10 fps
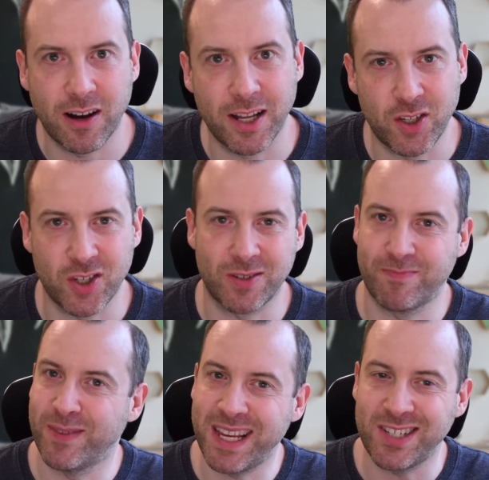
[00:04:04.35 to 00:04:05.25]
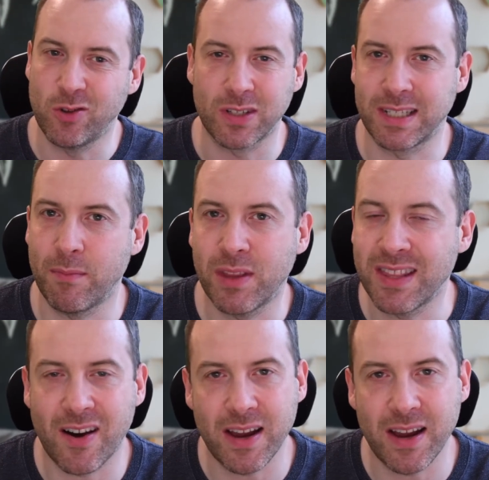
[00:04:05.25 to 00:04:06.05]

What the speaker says: it's not something that I